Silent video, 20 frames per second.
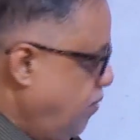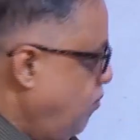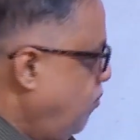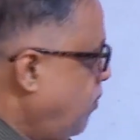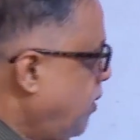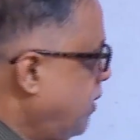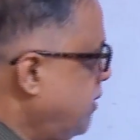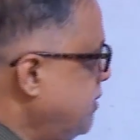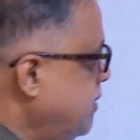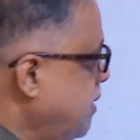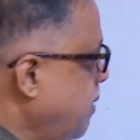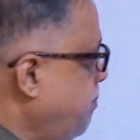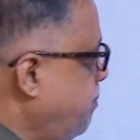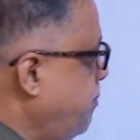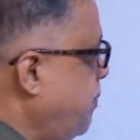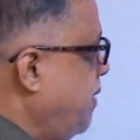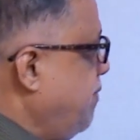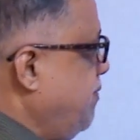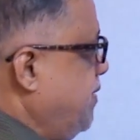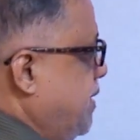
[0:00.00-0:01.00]
what is the
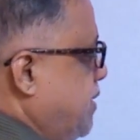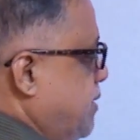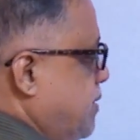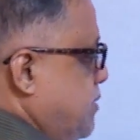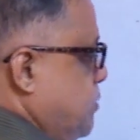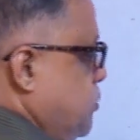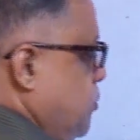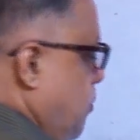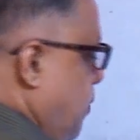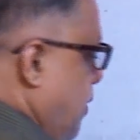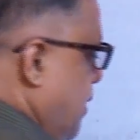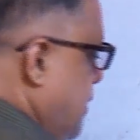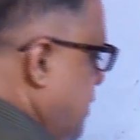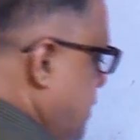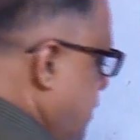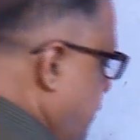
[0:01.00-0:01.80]
power. So what is